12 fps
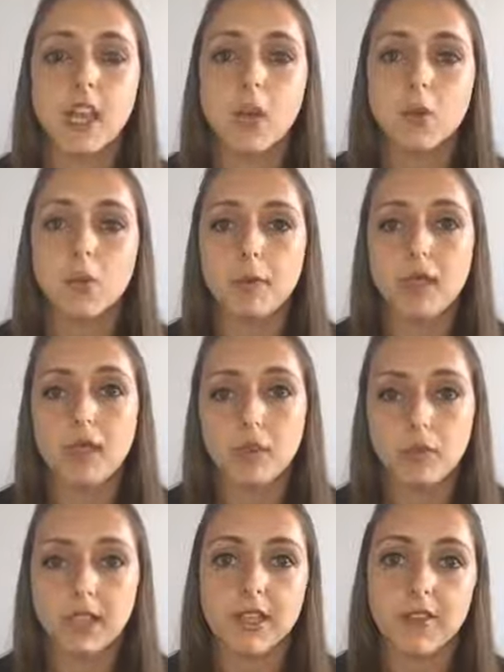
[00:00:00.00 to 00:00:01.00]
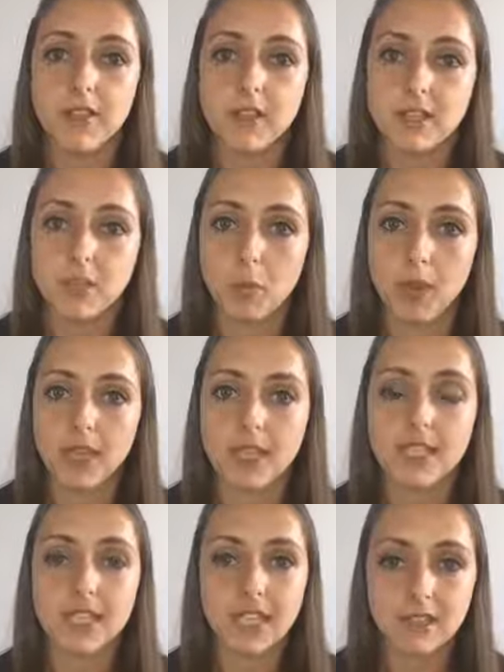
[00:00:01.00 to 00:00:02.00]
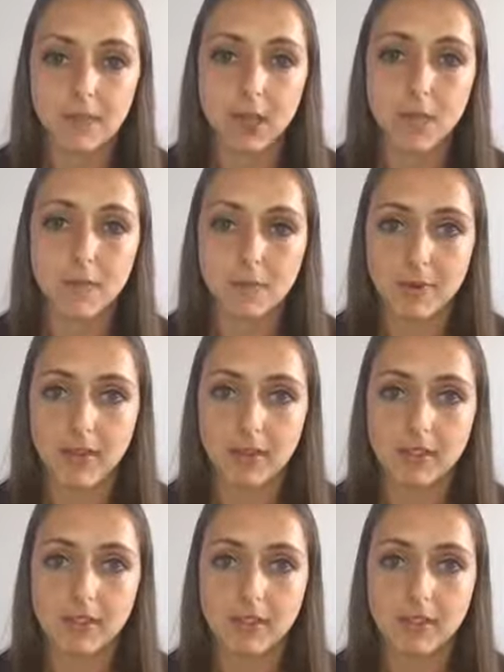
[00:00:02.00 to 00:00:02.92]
will be a really effective way to keep them coming back.